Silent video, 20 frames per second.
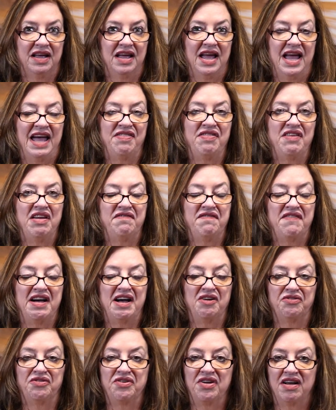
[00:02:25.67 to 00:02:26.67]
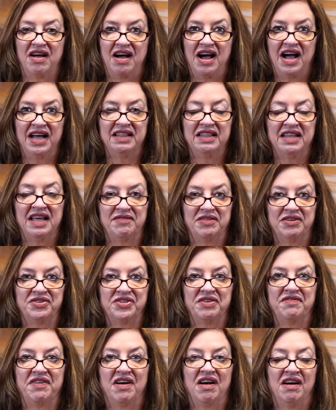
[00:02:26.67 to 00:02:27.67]
And they found high levels
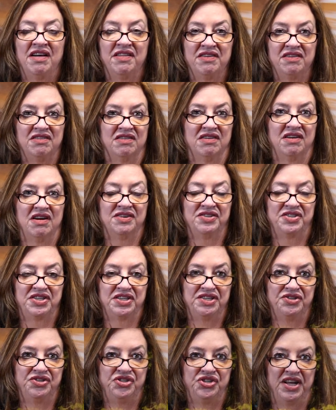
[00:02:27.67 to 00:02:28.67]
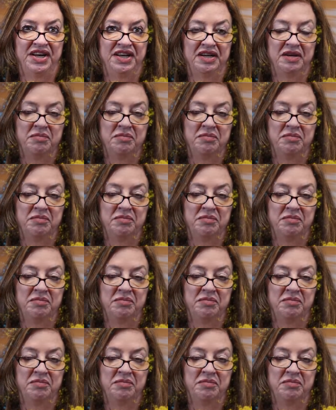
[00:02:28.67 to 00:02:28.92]
of other carcinogenic